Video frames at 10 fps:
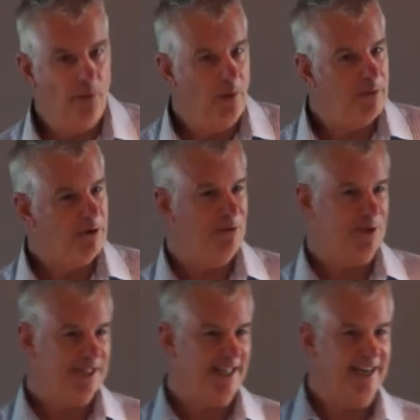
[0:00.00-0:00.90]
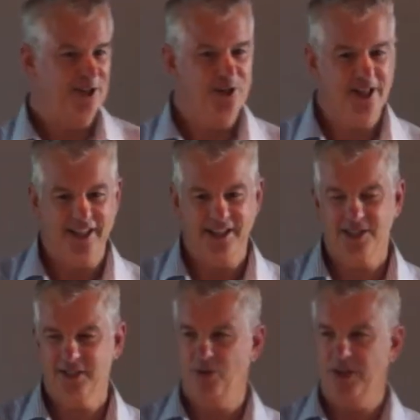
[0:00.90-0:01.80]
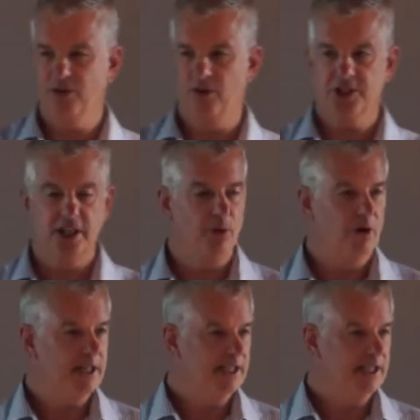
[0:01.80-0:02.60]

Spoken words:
when we first started doing this, we thought, gee, we're on